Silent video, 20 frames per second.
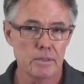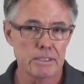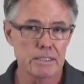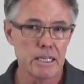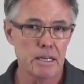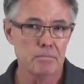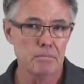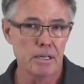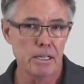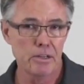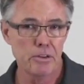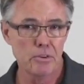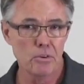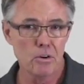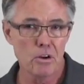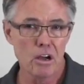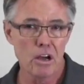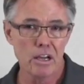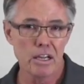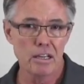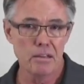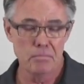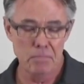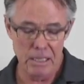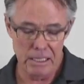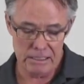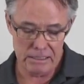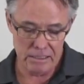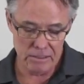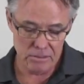what's happening is your cocking
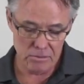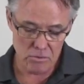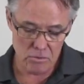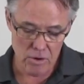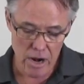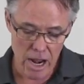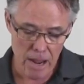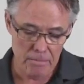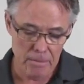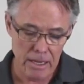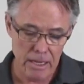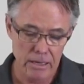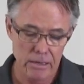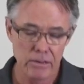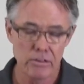piece is ramming